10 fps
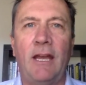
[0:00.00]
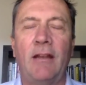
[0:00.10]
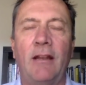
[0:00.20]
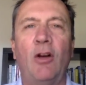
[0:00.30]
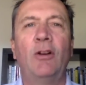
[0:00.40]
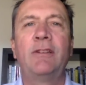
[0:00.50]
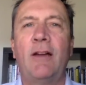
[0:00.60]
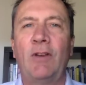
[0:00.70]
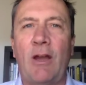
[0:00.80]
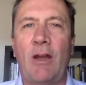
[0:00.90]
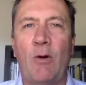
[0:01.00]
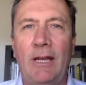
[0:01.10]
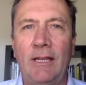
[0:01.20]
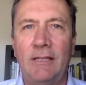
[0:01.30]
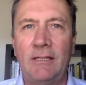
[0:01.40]
And a long time ago, I
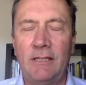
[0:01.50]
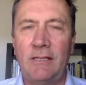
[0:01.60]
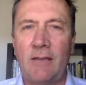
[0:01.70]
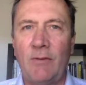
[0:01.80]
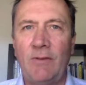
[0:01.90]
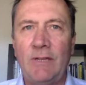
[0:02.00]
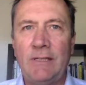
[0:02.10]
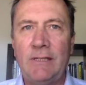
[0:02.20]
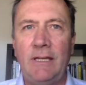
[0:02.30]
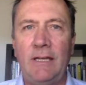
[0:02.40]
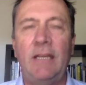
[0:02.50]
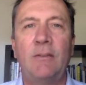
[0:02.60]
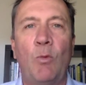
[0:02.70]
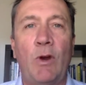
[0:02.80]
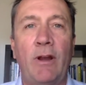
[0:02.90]
listened to some of his
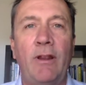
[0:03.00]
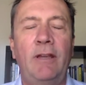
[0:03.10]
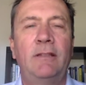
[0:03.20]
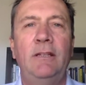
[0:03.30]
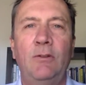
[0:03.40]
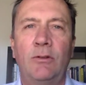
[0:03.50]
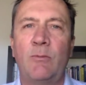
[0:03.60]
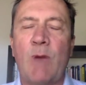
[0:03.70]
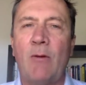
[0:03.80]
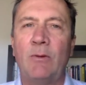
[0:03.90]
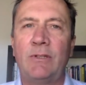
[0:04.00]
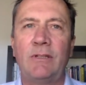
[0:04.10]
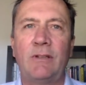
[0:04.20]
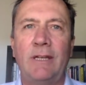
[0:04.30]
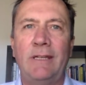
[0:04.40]
CDs. And one of the things he talked about was
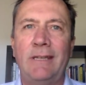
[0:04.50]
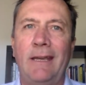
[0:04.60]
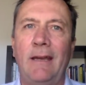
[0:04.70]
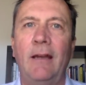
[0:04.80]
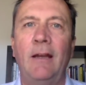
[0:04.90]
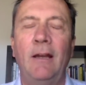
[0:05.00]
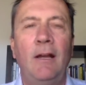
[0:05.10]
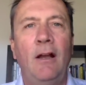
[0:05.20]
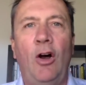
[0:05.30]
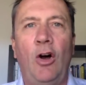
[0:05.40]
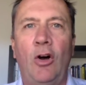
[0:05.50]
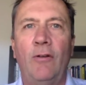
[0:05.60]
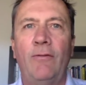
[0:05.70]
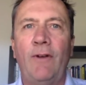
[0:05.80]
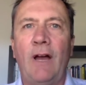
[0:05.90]
this idea
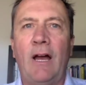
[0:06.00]
of